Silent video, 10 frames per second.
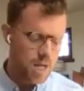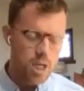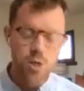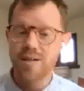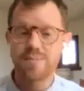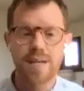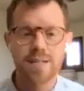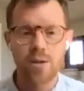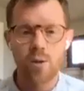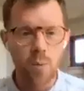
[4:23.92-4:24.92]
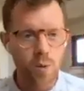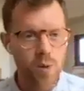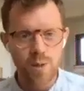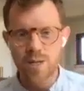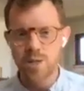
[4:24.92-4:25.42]
US-Mexico border
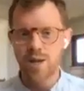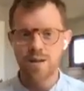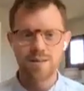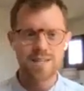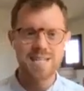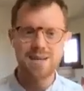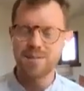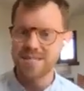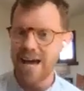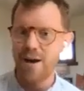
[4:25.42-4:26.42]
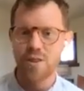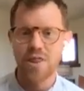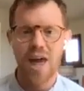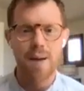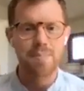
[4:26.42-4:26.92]
region, the Deep
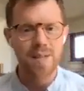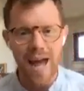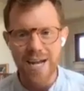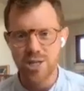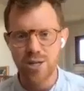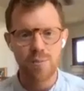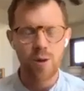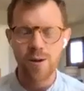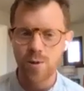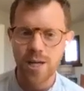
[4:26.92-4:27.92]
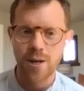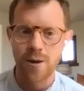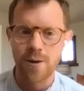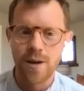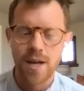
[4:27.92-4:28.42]
South, Appalachia, Puerto
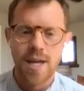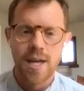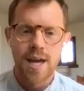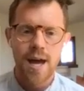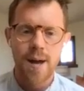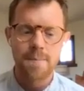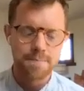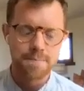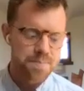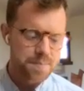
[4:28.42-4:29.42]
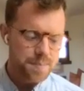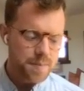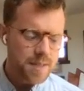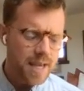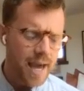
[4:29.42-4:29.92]
Rico. And
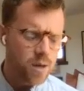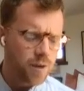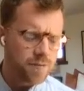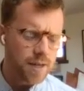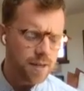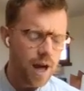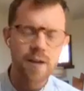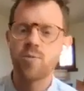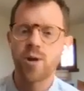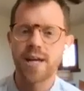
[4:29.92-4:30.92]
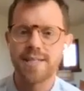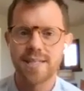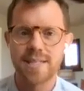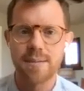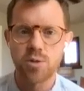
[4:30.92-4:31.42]
we've done a lot of work at
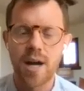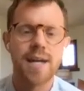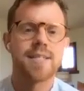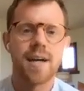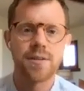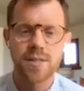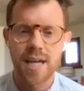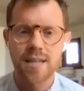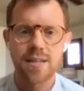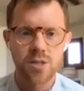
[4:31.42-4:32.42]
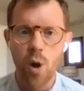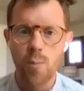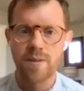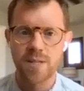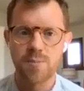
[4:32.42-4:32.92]
Dig Deep trying to understand the scope
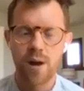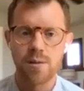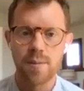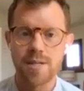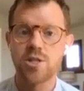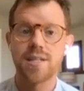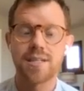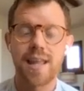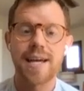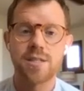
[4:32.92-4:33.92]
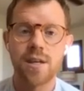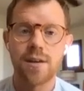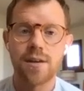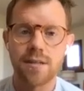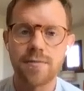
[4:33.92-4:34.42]
of this problem. And just last
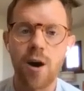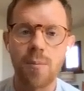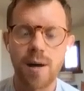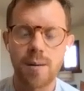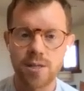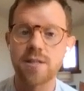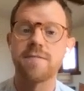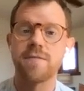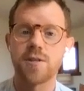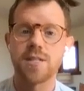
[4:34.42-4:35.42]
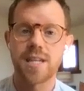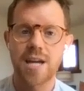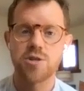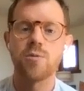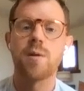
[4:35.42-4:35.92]
year in the fall, published the first
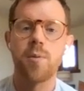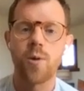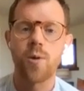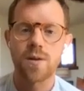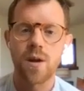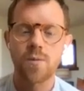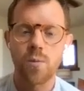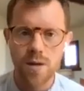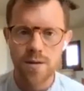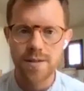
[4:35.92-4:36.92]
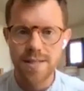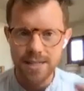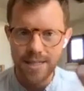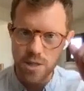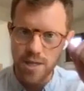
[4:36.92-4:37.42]
national report on water and
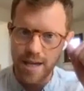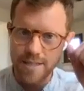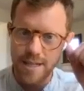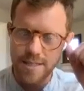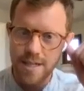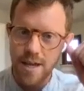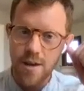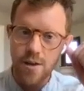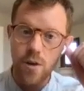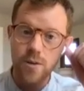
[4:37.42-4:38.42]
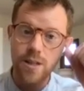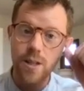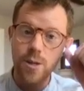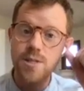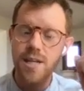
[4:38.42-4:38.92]
sanitation access called
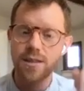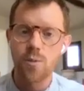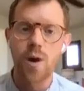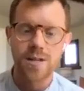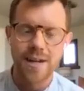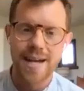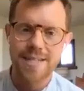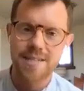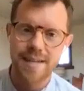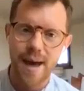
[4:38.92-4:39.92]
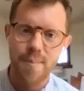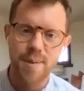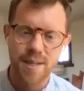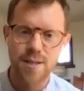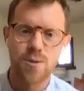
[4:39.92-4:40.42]
Closing the Water Access Gap
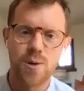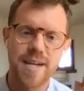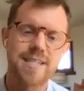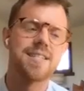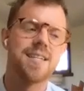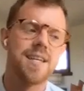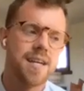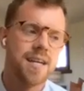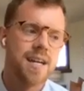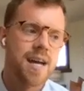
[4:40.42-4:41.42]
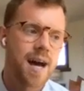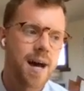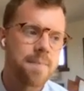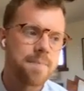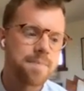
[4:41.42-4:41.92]
in the US.
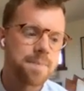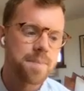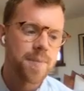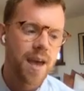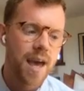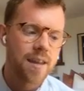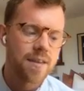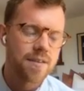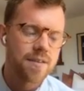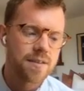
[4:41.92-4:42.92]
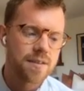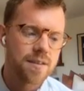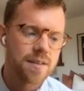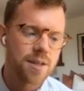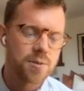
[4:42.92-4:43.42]
And
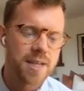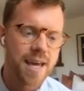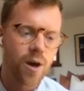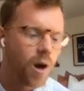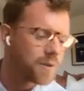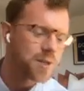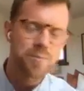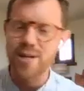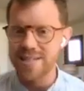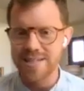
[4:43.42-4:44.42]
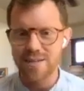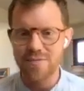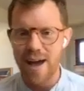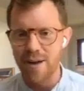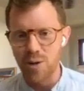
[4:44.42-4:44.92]
to get all the depressing stuff
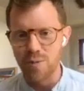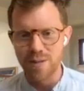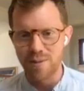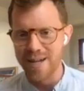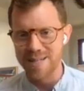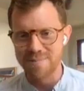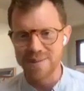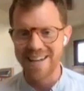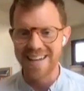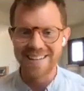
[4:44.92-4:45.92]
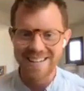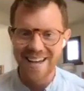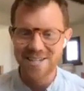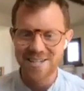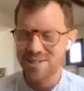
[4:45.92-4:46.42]
out, hopefully right at the beginning
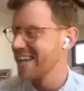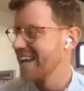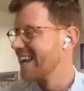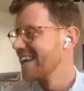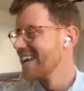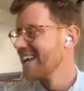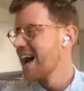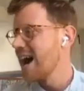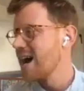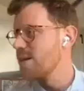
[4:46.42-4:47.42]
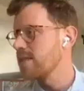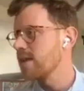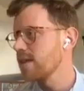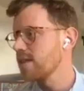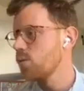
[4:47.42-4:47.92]
nationally, I
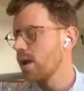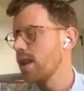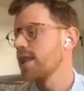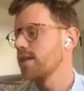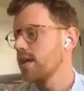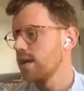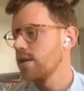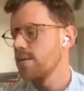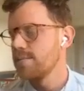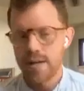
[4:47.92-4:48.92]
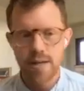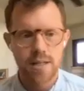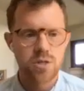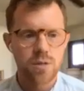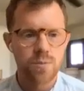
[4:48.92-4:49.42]
think the one thing that
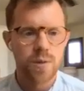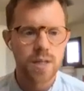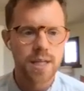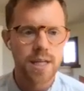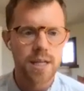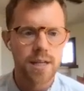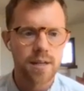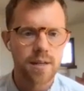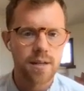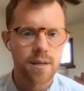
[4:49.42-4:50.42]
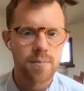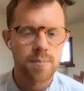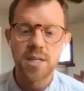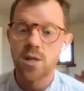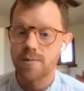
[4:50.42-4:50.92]
Americans should really
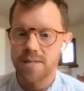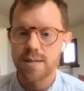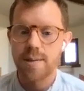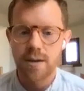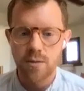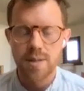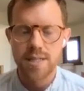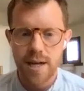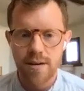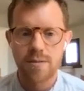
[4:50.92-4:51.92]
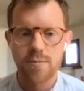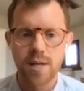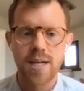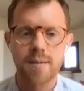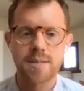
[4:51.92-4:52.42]
be nervous about or be scared of when
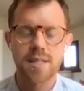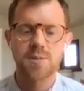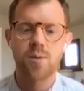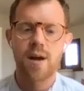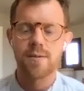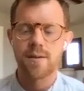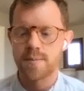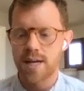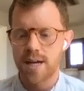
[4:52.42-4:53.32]
it comes to this problem